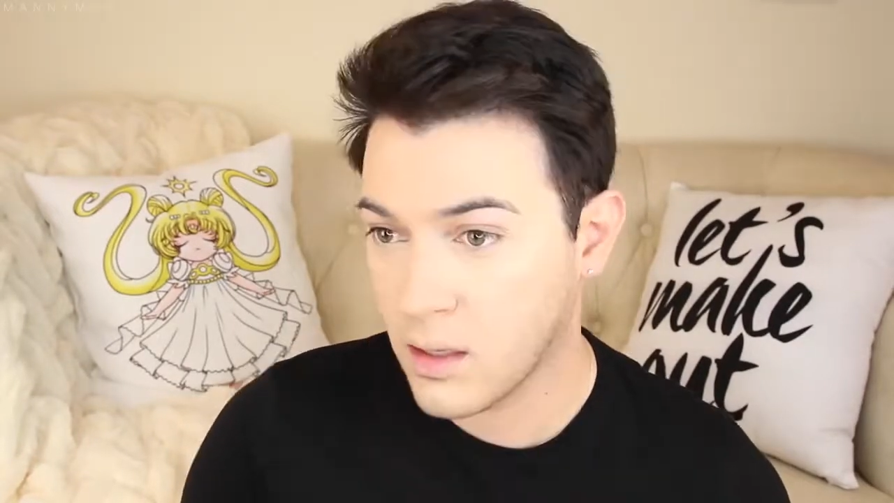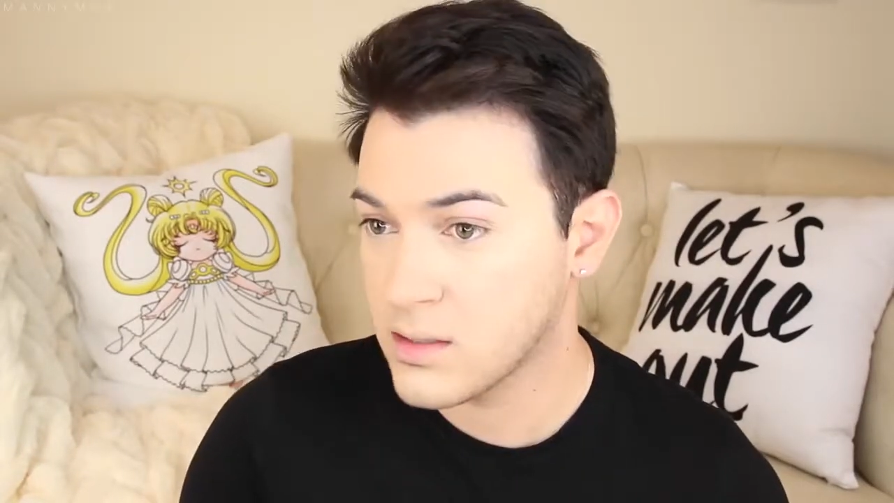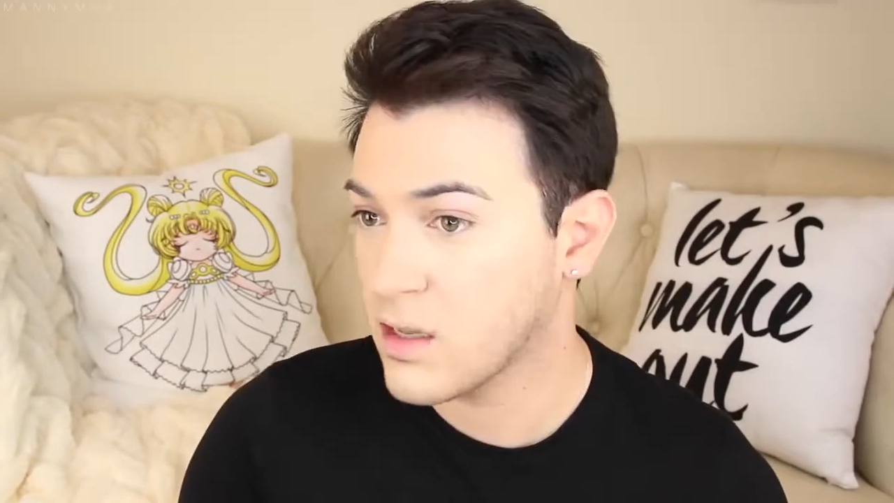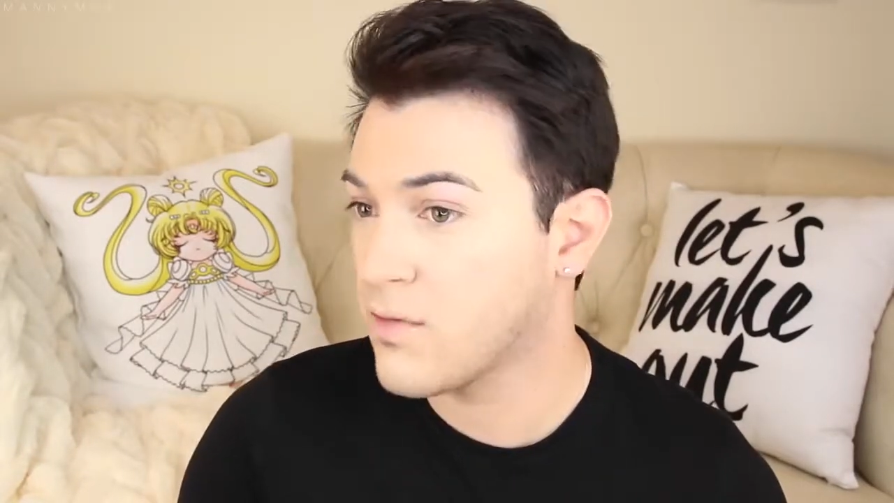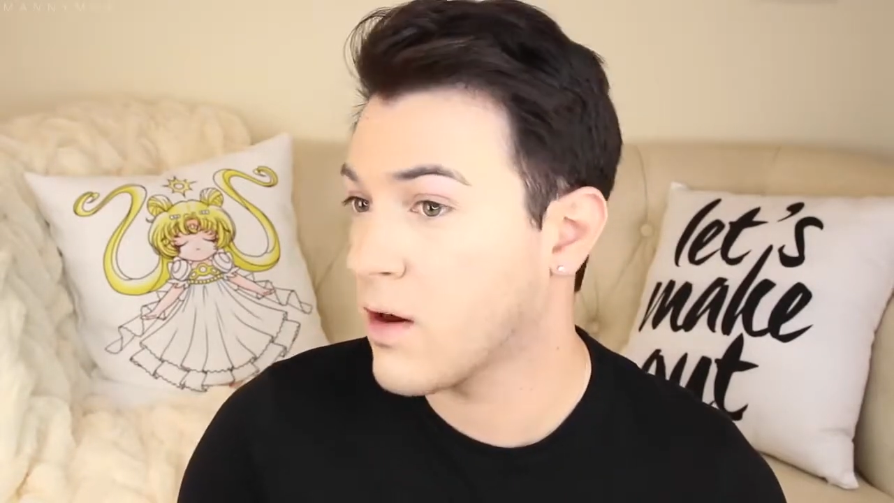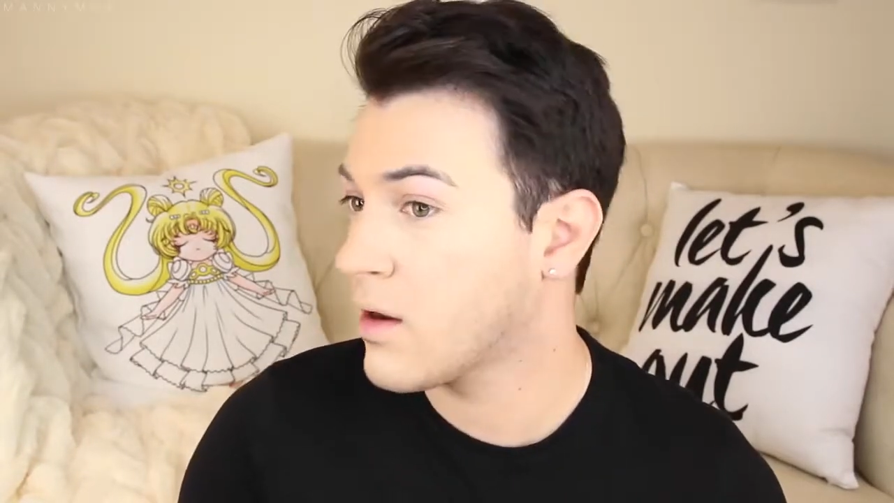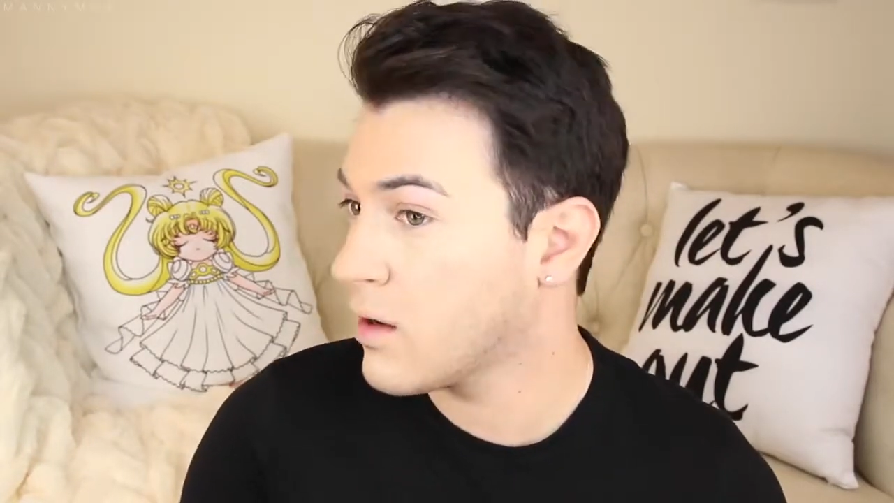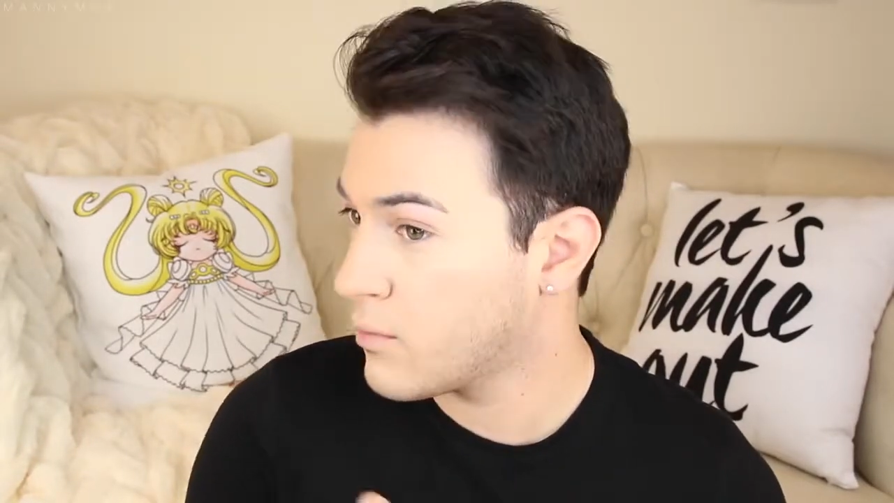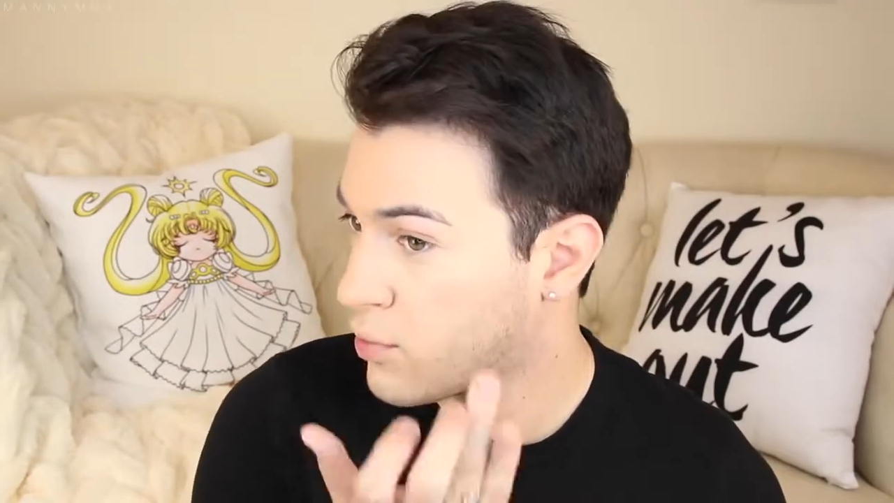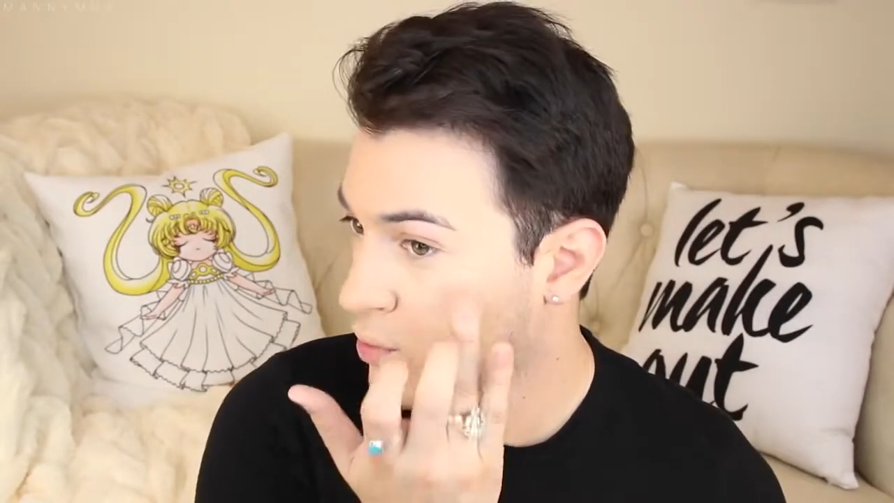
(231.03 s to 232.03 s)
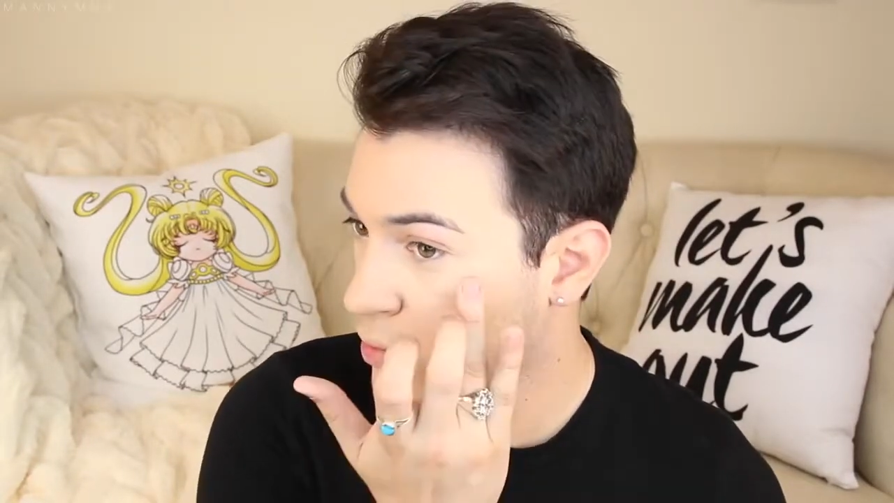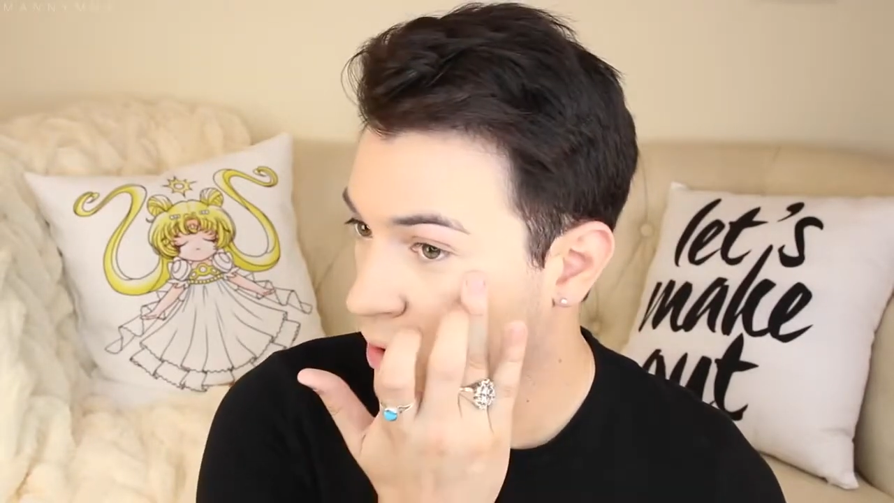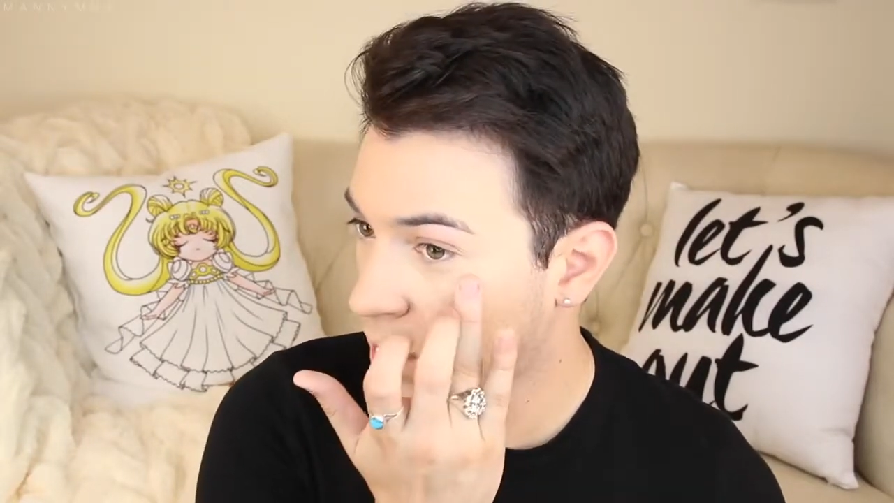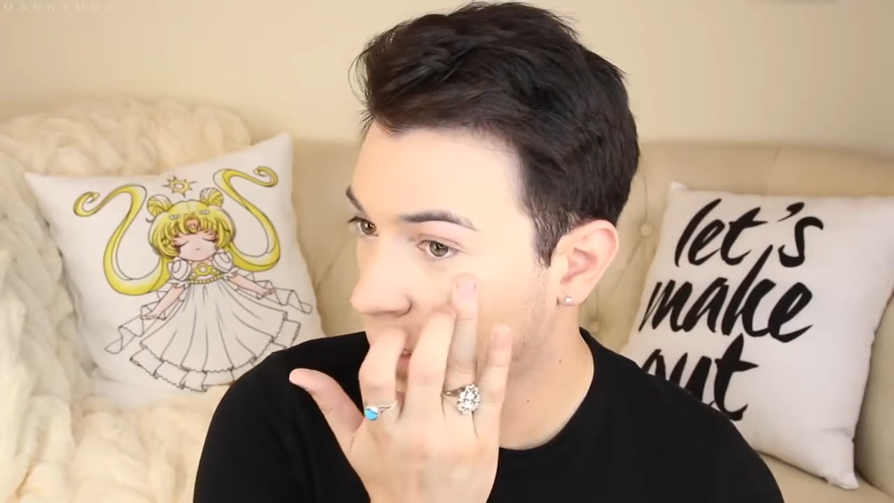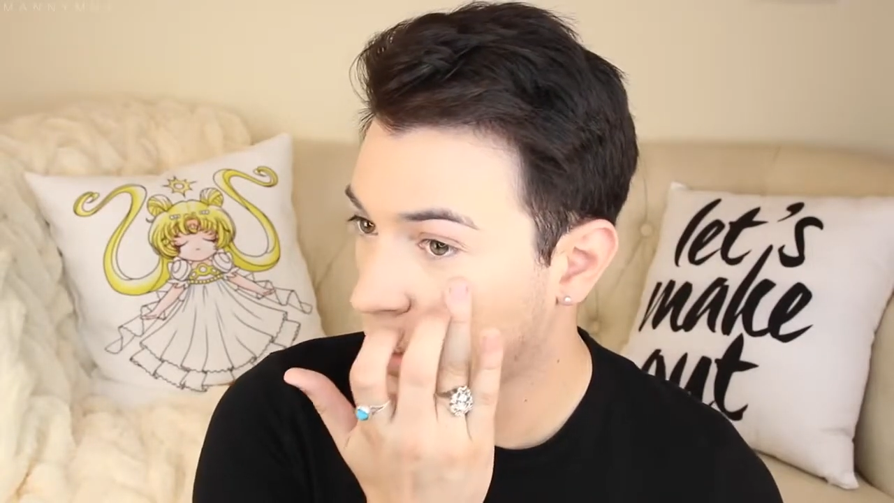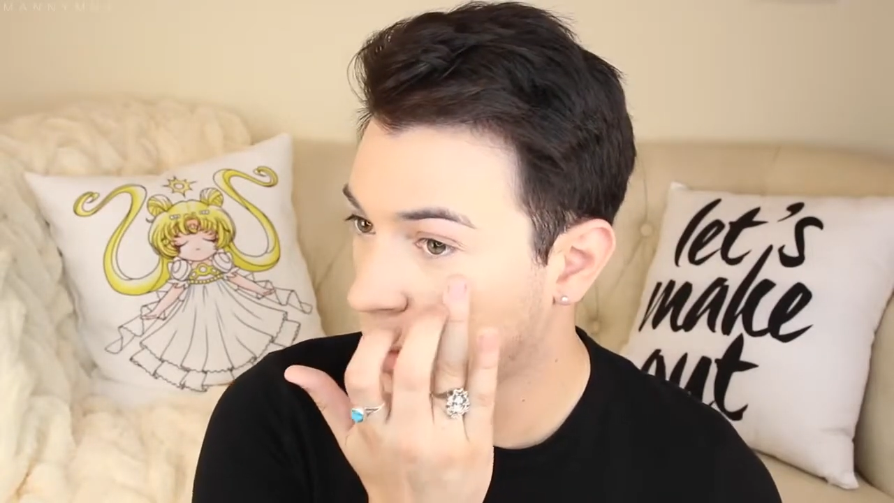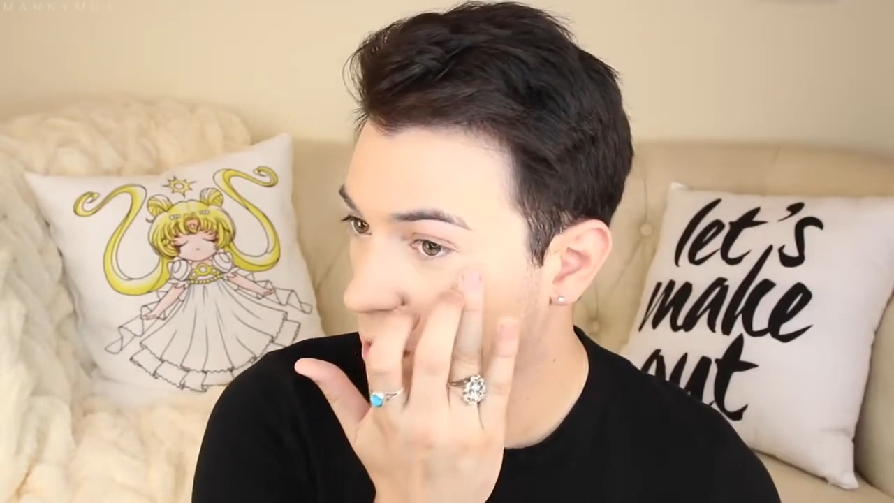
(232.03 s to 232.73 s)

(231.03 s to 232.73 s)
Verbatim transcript: It's a very pretty,